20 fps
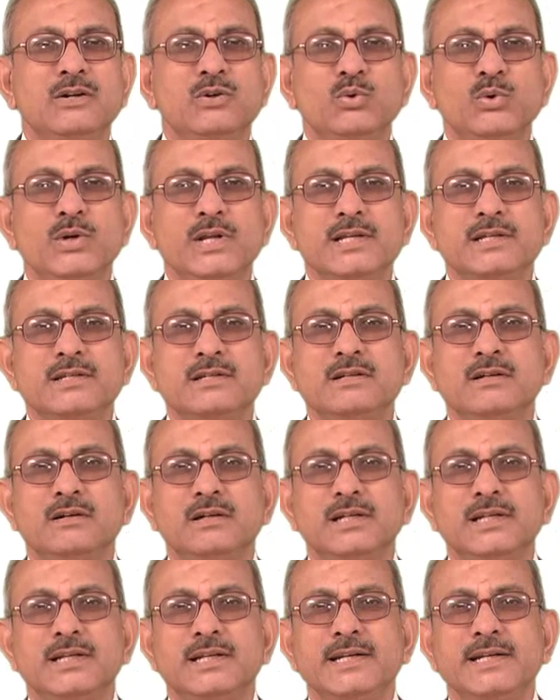today's
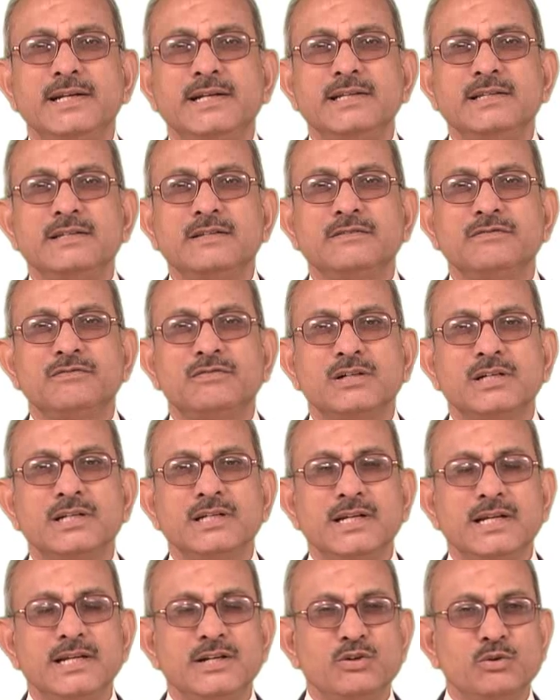dollar rate is
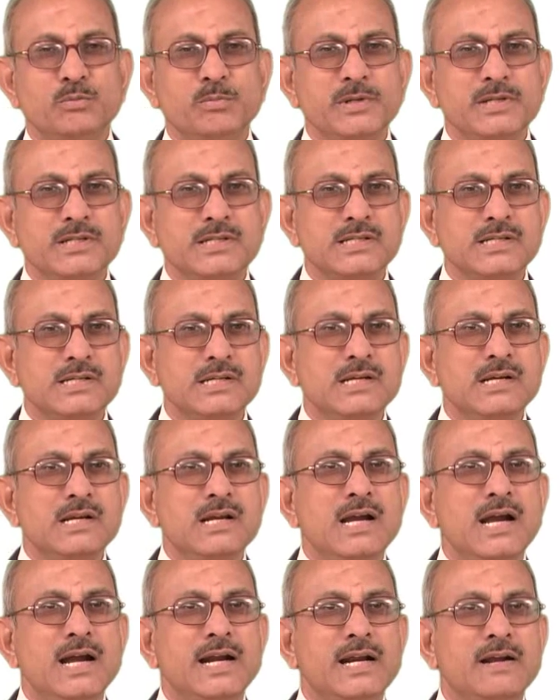49 rupees
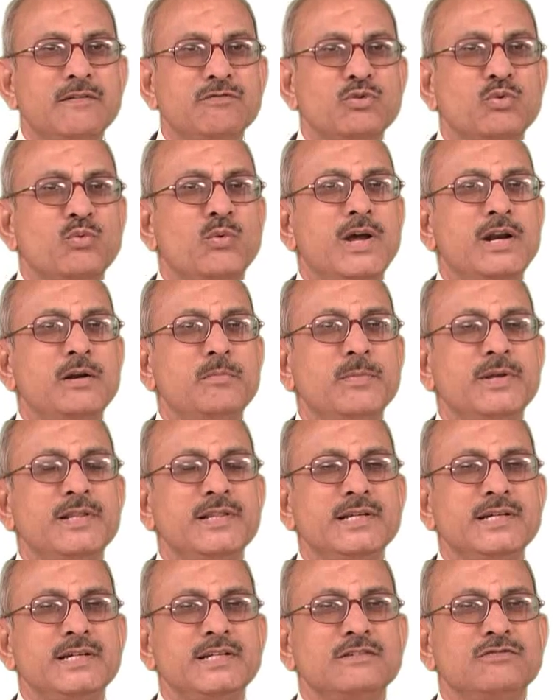and after 1
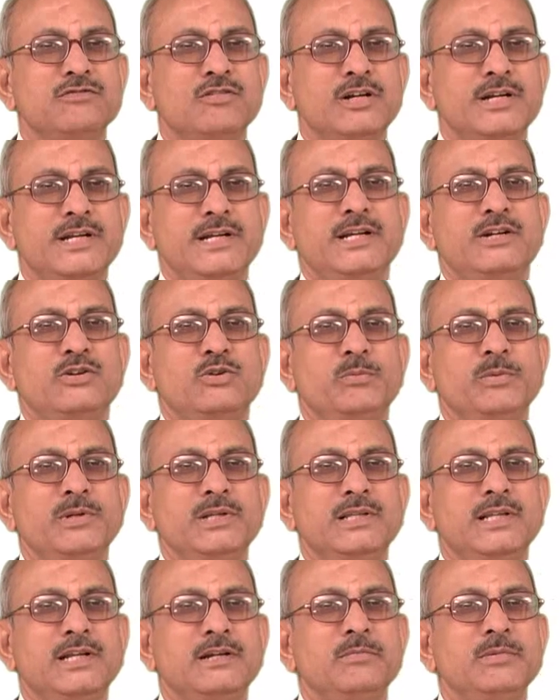month it is 48 rupees,
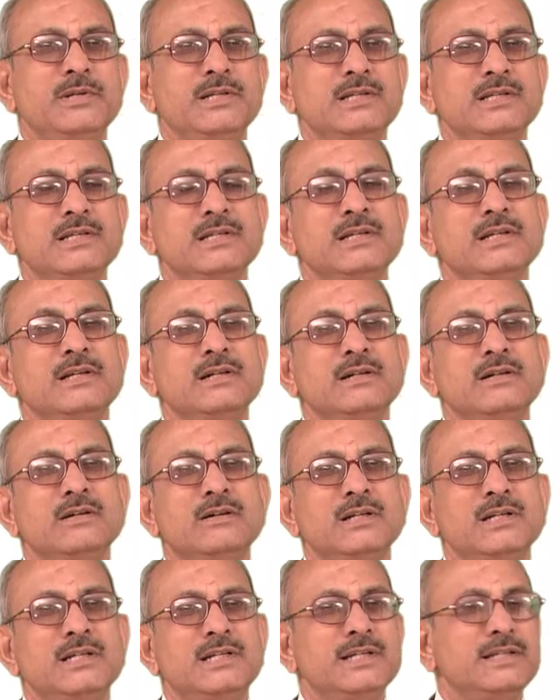that means
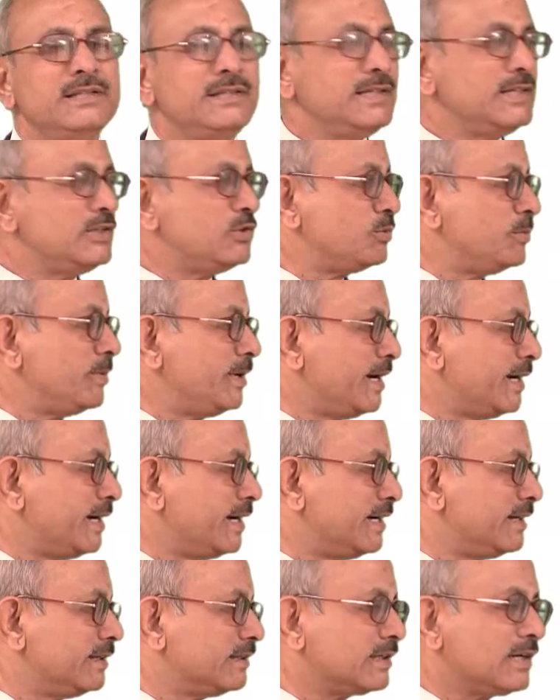dollar is said to be at a
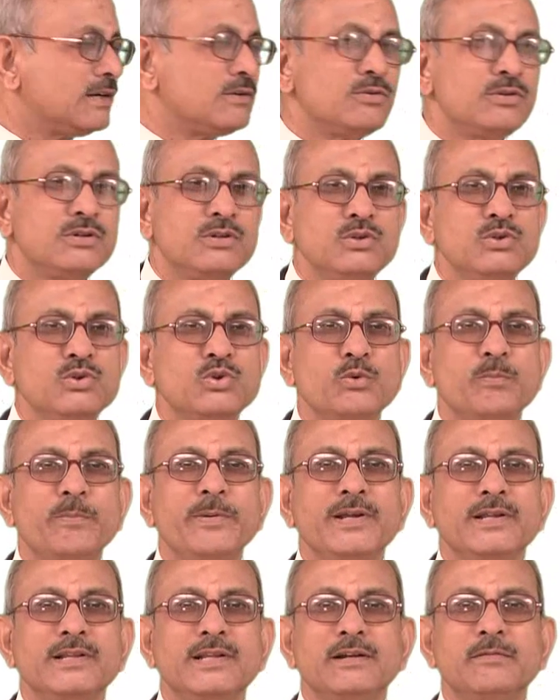discount to
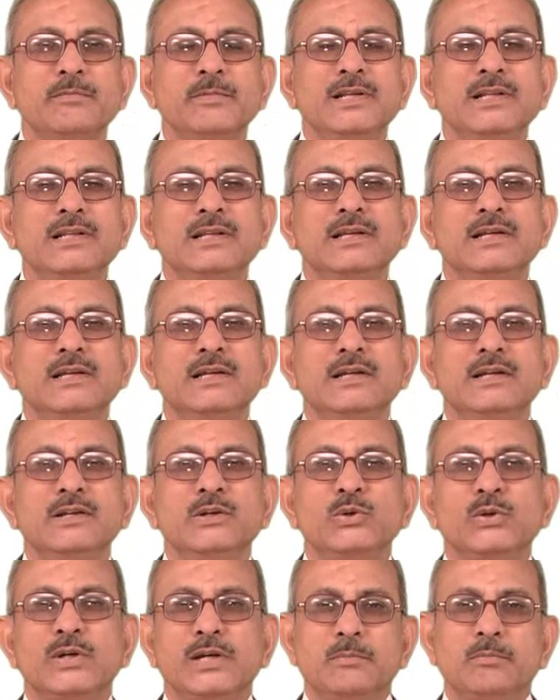rupee. That means
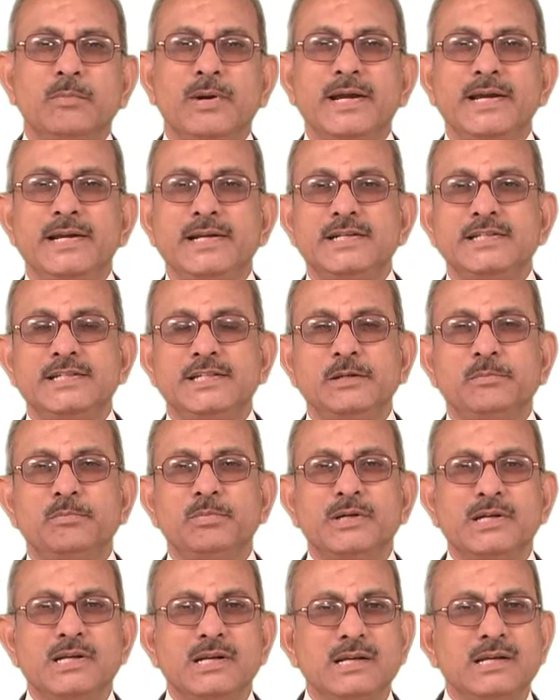you can buy it
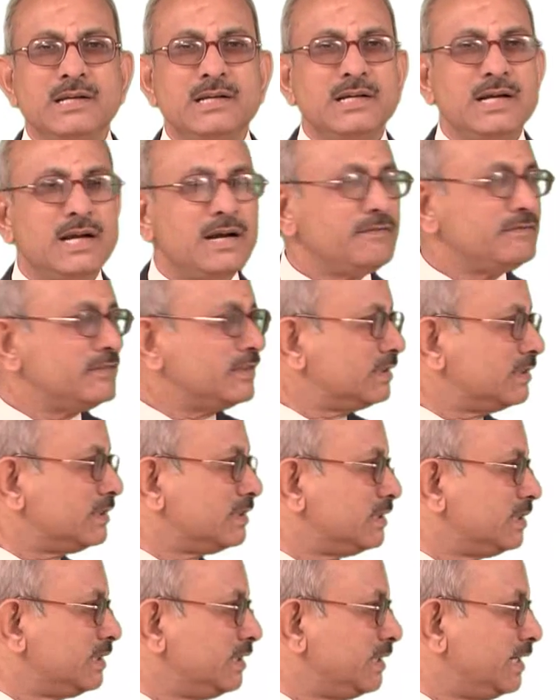cheaper after
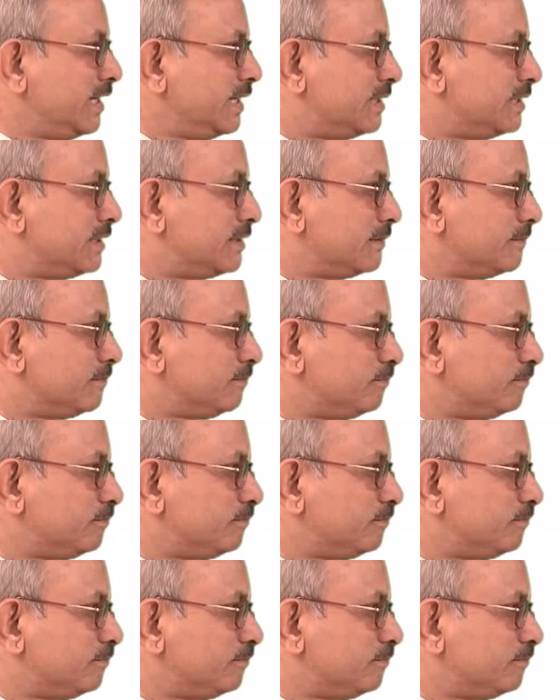30 days.